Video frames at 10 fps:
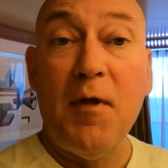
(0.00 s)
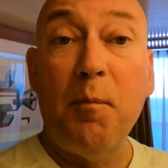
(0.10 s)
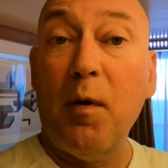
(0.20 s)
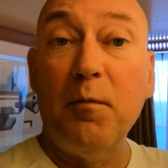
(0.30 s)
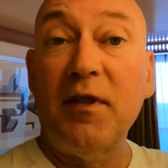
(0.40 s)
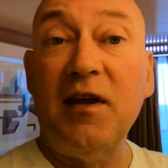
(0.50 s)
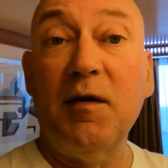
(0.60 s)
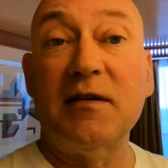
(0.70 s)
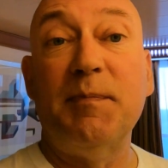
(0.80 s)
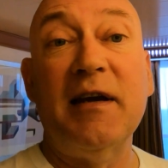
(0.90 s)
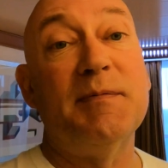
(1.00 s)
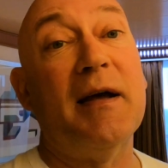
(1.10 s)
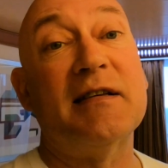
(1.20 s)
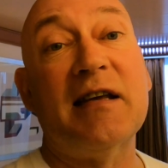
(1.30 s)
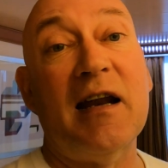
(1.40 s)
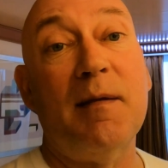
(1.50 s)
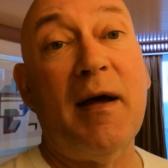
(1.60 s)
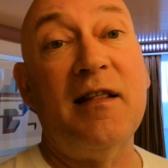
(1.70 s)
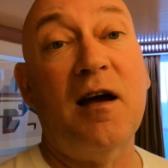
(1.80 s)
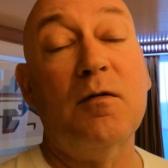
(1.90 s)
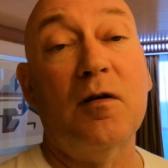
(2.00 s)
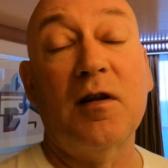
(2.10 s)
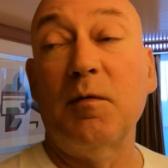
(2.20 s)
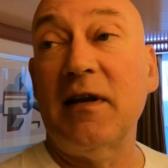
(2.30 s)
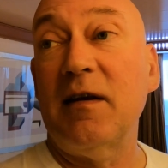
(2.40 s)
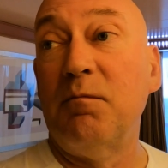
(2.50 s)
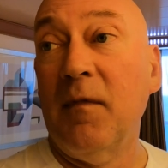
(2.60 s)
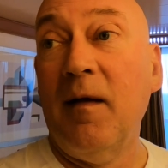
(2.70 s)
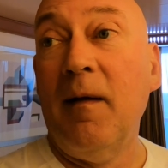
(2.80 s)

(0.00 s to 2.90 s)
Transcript: No problem with the USBs by the side of the bed though, although we did